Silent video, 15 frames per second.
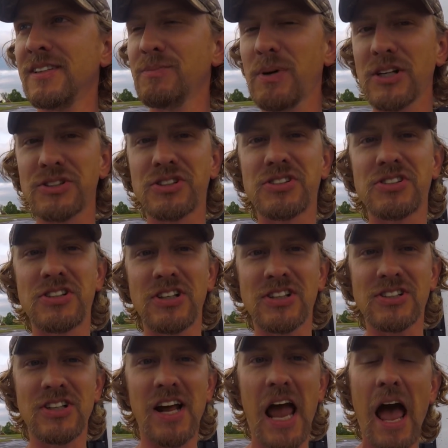About
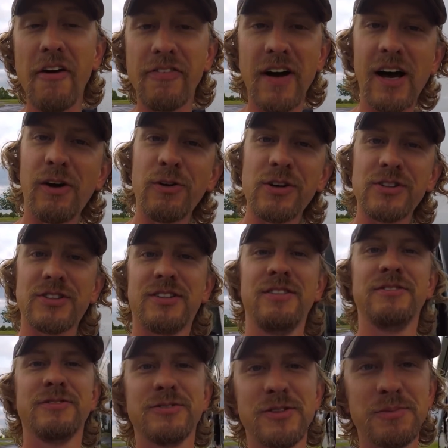6.5 hours
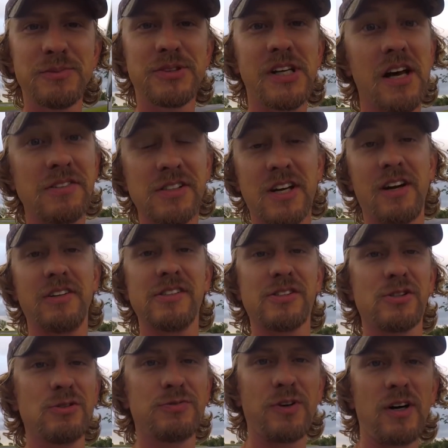from South Dakota,
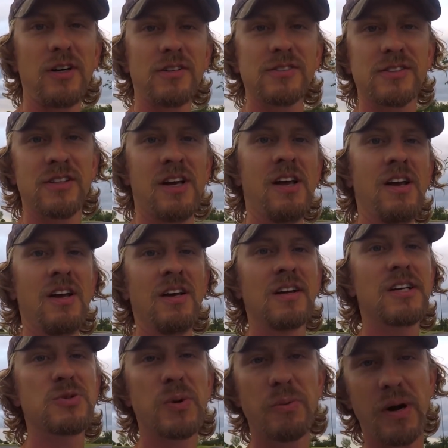Sioux Falls,
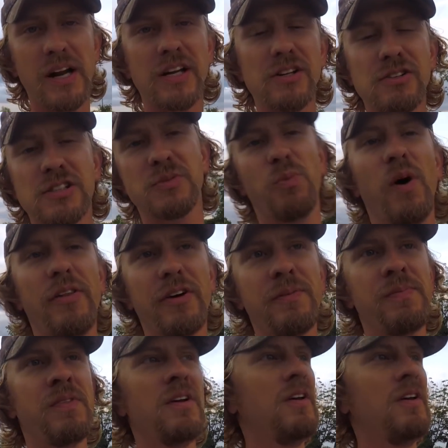because we ran into some weather.